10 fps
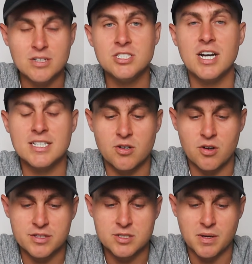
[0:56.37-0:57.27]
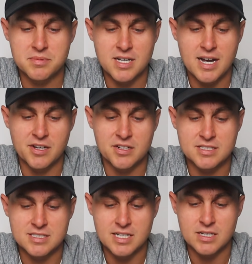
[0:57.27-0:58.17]
once you guys are on this website, you're going to
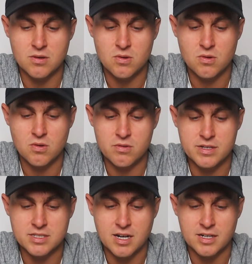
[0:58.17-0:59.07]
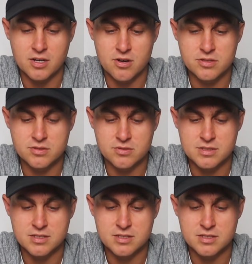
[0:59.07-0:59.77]
see all these kind of codes and all this